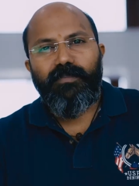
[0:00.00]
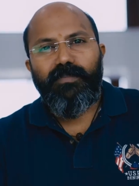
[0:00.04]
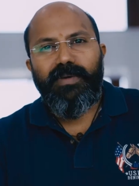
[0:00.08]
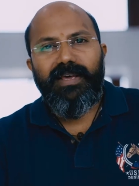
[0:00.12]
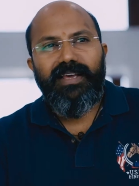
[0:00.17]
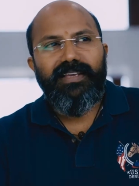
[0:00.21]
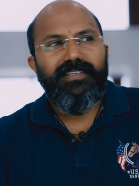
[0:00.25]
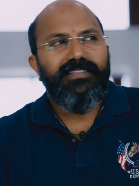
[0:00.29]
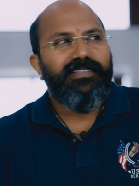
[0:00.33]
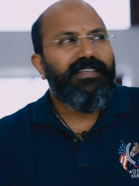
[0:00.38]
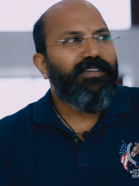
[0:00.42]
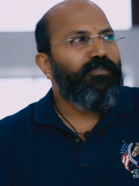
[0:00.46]

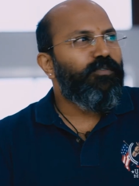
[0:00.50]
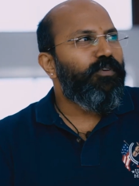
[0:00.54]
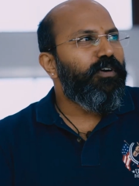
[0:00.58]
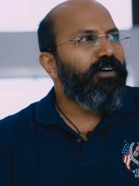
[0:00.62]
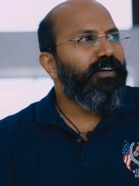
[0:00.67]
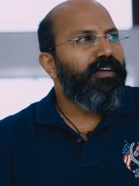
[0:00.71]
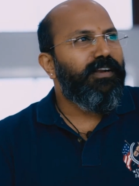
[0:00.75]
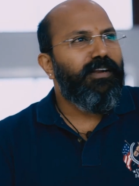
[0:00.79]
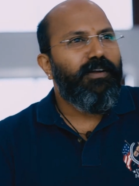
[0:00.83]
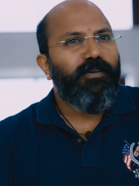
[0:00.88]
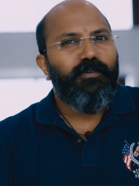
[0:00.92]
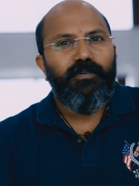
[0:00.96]
bags and
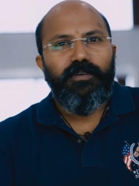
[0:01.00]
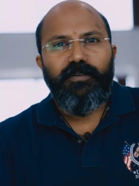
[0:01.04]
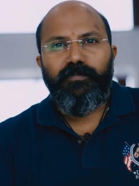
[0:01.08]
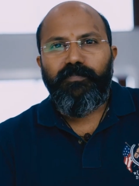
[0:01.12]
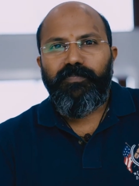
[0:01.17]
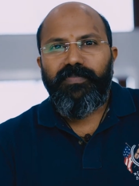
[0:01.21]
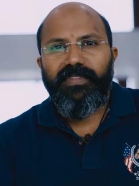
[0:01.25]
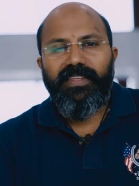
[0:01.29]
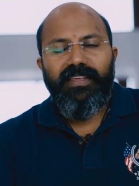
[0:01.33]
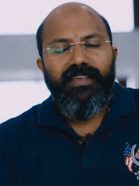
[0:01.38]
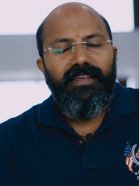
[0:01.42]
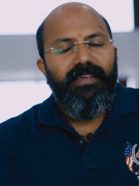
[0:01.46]
walk around.
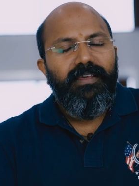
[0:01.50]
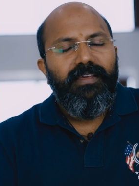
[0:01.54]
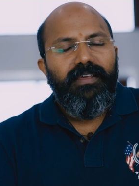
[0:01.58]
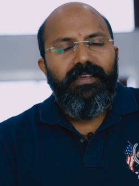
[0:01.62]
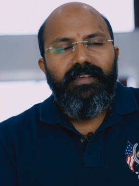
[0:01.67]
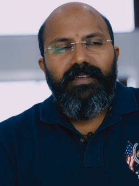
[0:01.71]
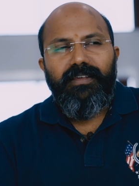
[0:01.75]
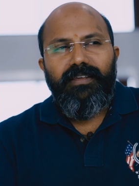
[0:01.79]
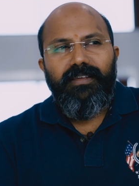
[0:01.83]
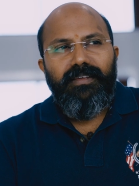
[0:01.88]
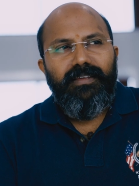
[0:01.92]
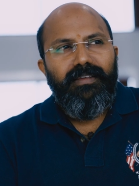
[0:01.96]

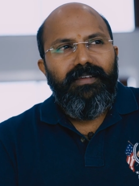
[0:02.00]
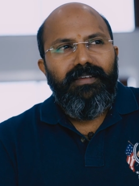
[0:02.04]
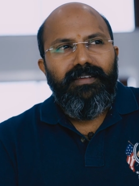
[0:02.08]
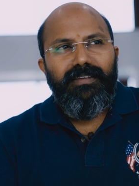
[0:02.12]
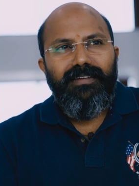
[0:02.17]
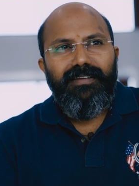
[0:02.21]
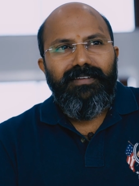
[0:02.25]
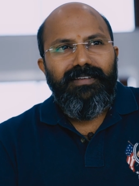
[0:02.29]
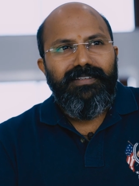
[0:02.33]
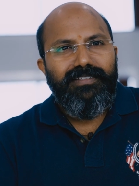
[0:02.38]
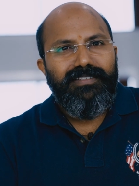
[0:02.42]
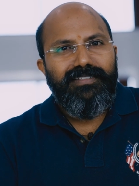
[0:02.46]

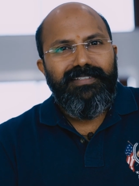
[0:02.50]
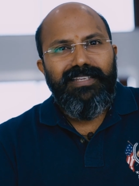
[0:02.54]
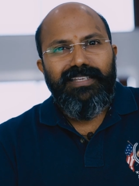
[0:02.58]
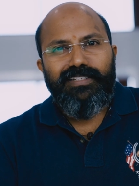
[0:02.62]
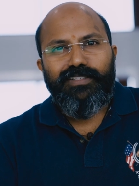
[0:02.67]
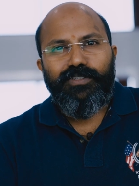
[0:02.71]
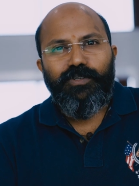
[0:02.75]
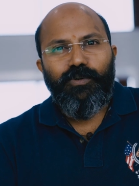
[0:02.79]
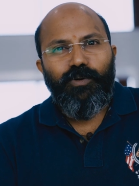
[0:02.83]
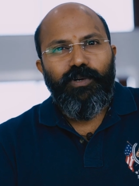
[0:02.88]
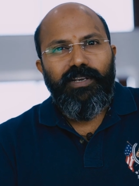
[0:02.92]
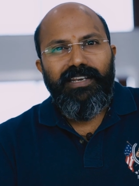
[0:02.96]
It's
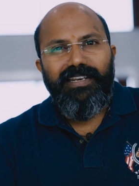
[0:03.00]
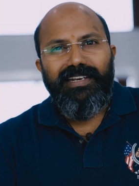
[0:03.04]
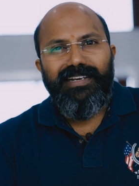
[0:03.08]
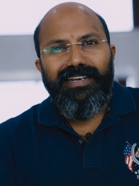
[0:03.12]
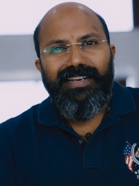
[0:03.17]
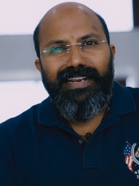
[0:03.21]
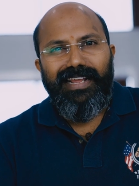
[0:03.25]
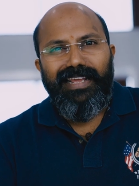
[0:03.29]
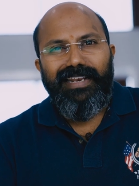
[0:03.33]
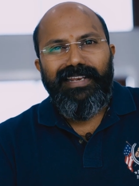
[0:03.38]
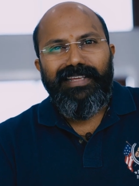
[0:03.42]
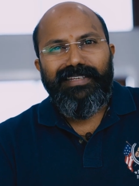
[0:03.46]
just totally
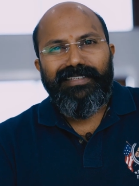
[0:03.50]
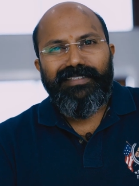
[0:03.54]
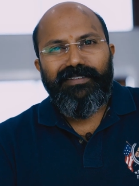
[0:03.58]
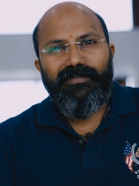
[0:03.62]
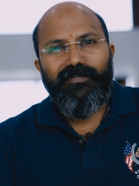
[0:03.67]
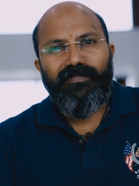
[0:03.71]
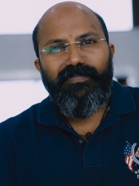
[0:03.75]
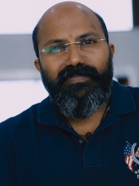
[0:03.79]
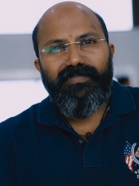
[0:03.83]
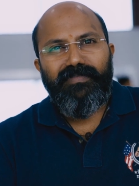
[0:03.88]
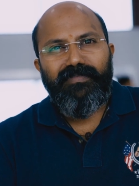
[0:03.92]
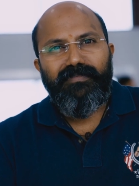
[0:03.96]
draining.
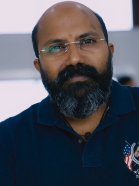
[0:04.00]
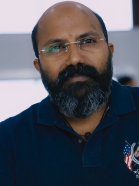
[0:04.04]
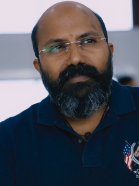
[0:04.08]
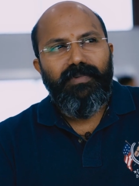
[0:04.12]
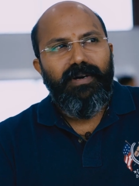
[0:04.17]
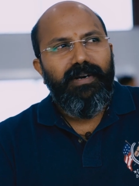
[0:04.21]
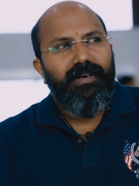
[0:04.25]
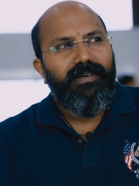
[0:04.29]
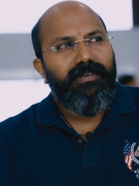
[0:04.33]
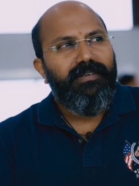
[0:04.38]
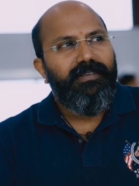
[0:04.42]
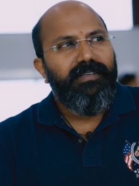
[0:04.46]

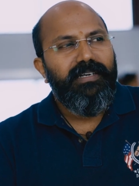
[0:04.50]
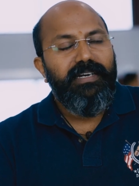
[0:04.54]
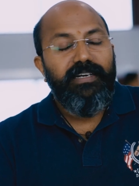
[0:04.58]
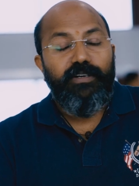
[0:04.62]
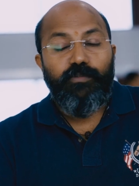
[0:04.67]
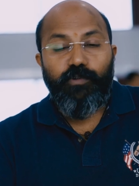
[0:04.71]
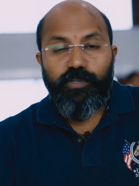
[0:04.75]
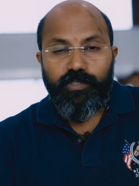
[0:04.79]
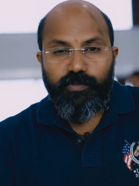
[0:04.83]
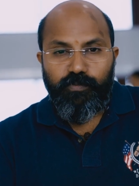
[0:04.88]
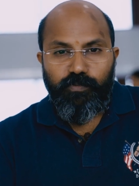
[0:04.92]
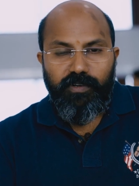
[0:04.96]
But it
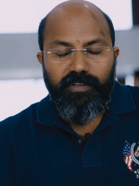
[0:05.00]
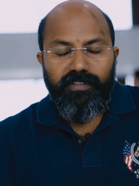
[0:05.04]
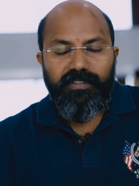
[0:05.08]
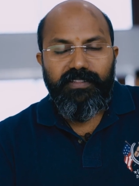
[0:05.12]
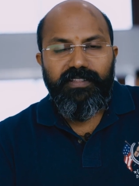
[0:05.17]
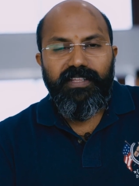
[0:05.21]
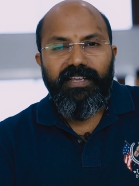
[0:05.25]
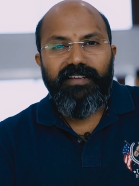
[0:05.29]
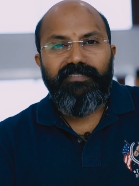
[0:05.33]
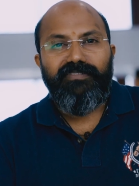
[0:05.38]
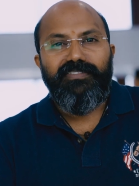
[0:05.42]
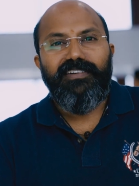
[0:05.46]
was worth
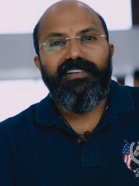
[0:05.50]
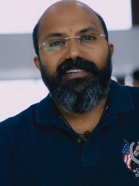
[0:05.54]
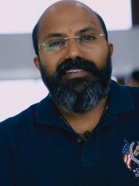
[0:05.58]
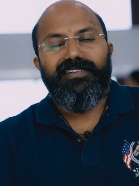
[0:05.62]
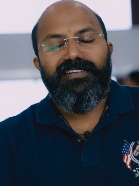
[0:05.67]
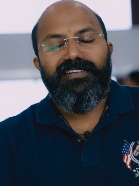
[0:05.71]
the effort.